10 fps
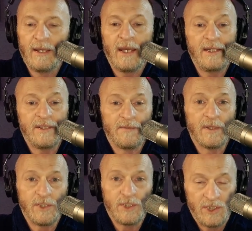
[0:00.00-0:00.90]
and he's
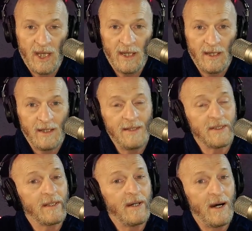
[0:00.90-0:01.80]
full of shit and
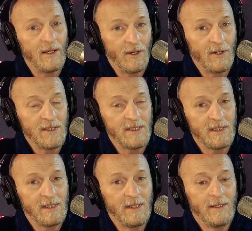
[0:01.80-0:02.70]
he's a con
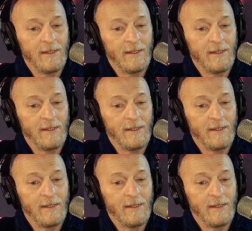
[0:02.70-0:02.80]
artist.